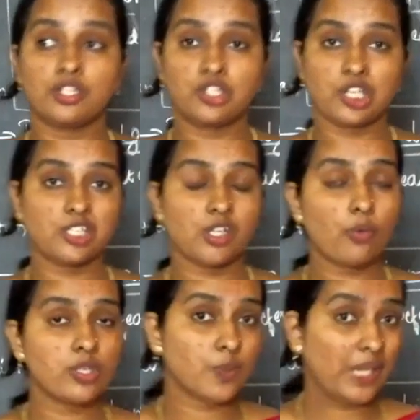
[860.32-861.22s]
The Sher Shah
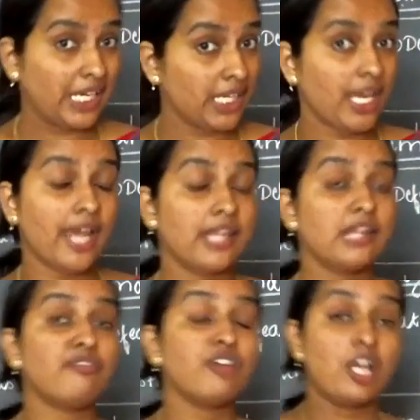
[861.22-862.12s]
was keen
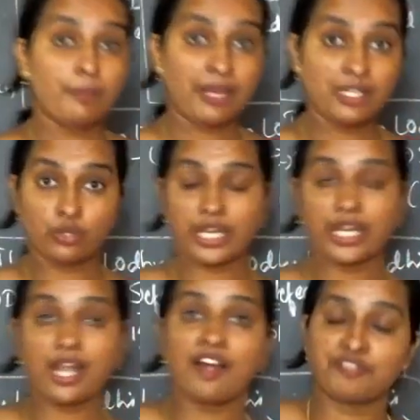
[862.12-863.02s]
enough by looking
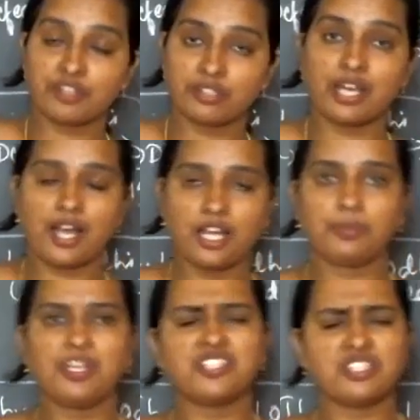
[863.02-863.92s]
after the
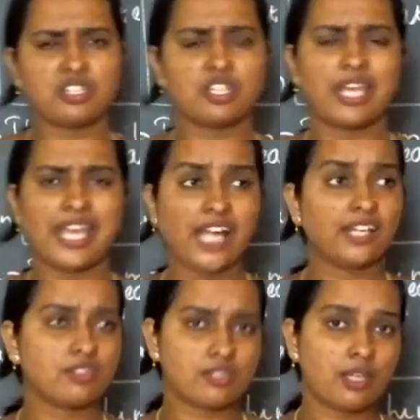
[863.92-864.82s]
army. Just he had
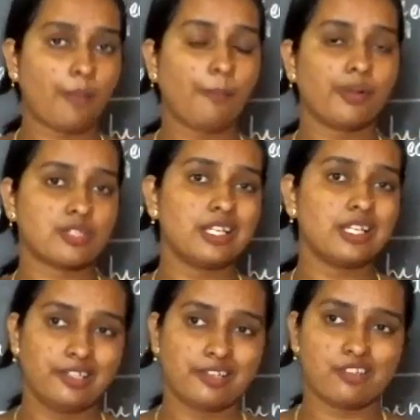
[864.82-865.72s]
some personal
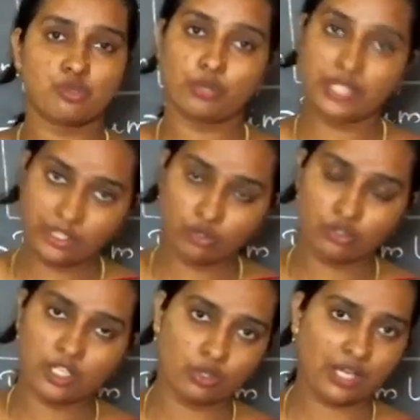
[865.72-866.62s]
interest, so he
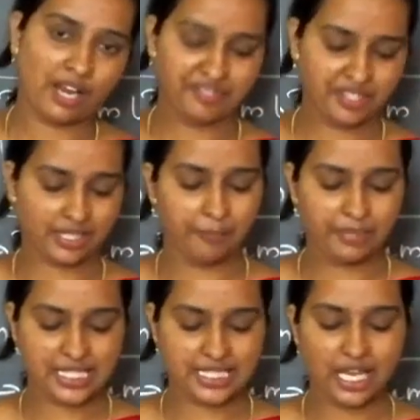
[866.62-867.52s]
only looked after the
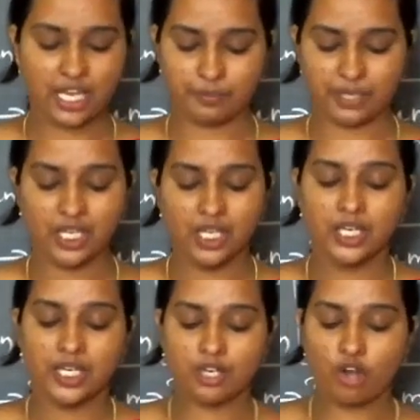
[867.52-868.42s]
complete army.
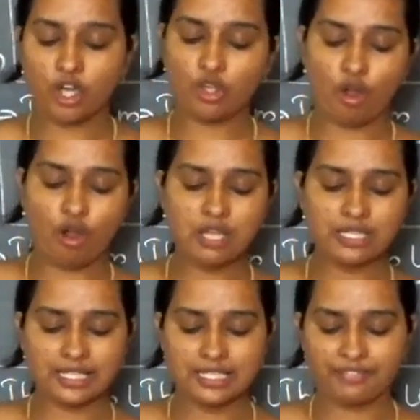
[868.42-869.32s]
He got all
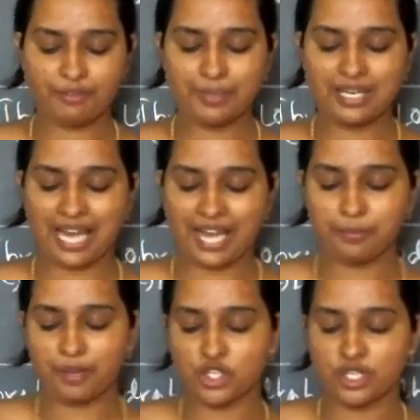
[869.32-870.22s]
the cultivable
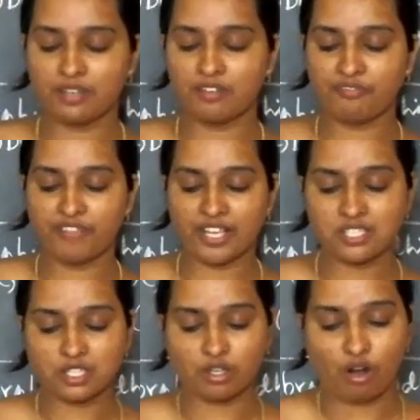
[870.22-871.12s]
land measured in the
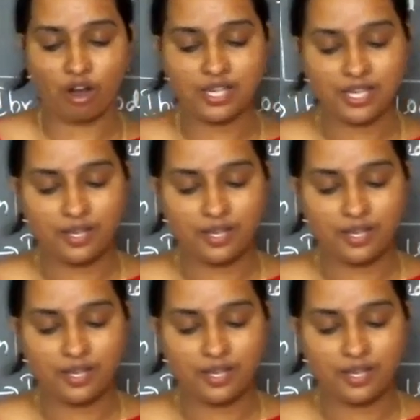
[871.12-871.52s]
fixed called